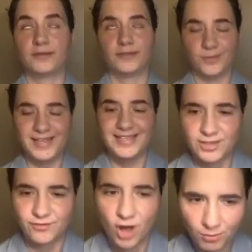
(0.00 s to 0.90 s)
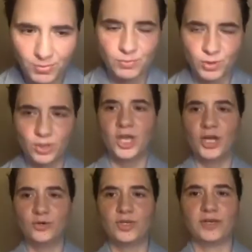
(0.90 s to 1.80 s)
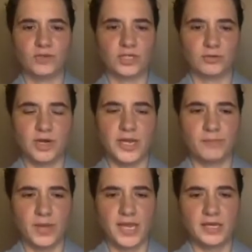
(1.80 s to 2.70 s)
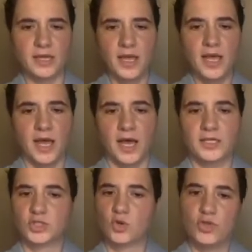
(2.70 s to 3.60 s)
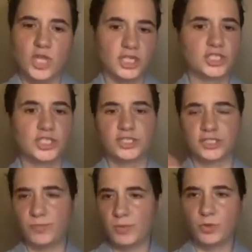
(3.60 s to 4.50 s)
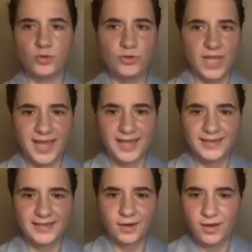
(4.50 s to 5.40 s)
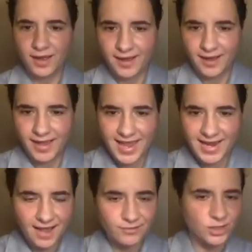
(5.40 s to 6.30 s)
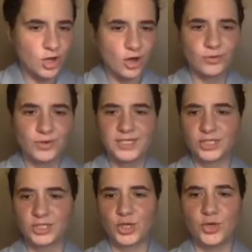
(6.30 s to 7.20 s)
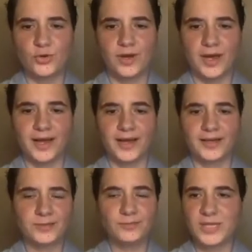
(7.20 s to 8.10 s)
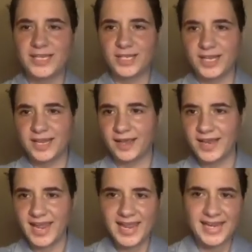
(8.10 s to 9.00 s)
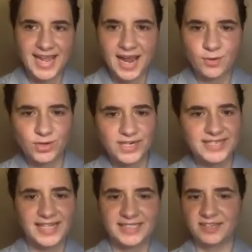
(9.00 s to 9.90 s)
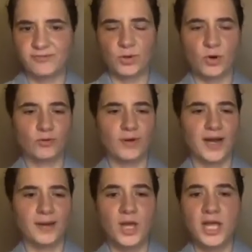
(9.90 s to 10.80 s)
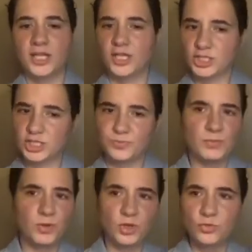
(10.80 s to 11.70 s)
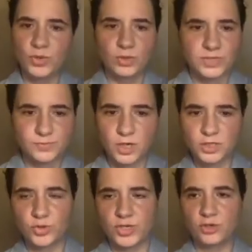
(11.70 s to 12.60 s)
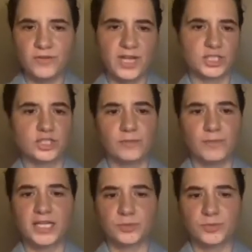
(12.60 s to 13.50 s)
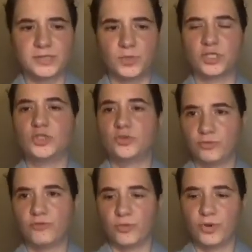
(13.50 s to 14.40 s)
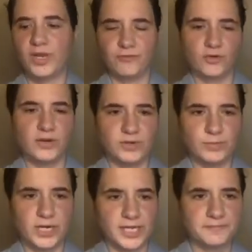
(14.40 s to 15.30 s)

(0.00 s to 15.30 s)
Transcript: the needs of all people who live with chronic pain. So not just the people who can and have the tolerance to complete an 80-hour intensive program, not just people who will respond to interventional management, but really for everybody.